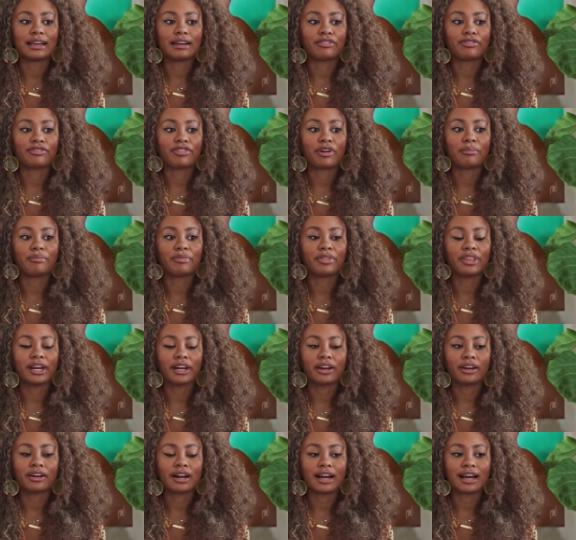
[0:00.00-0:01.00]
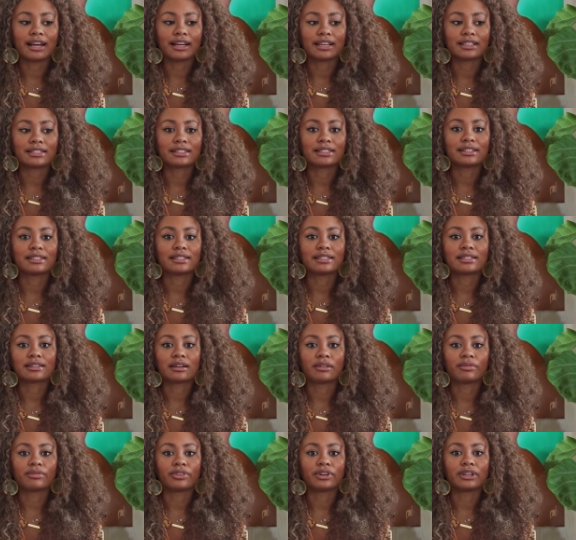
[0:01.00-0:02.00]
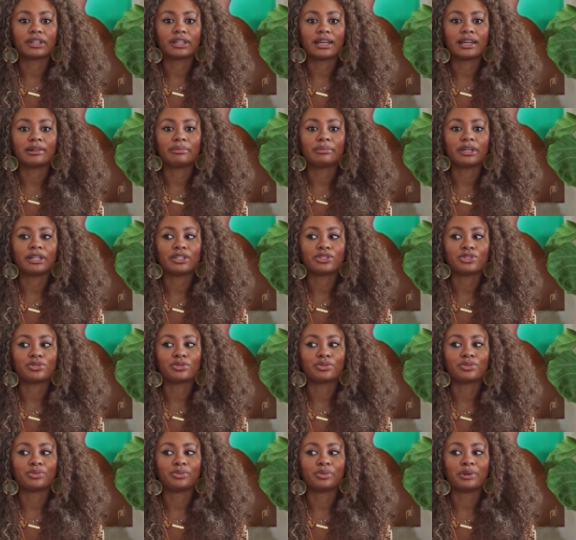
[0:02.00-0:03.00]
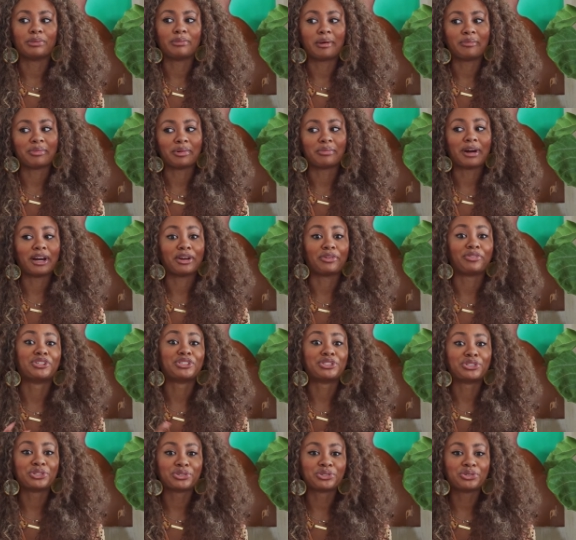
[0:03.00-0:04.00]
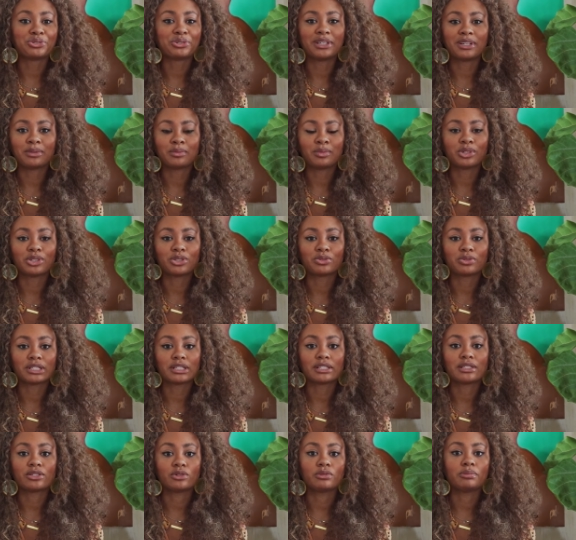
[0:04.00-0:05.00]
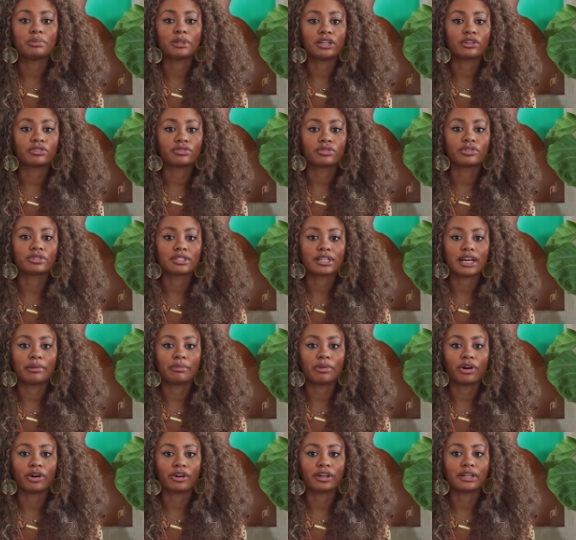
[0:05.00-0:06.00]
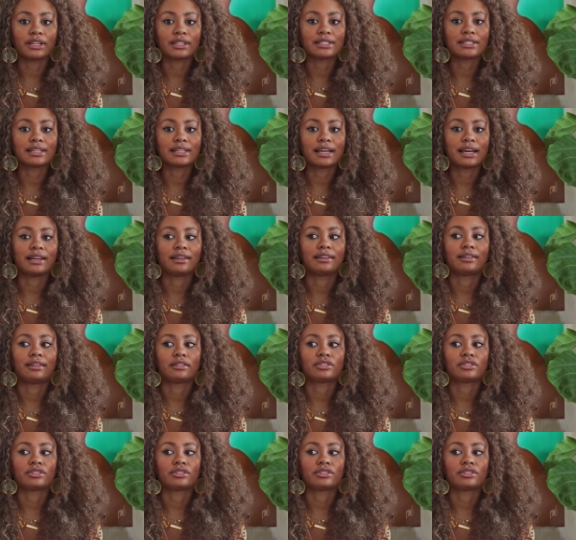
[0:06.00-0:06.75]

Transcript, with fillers: from there, I guess the discomfort led me to remember my original dream, which was to be a full-time artist and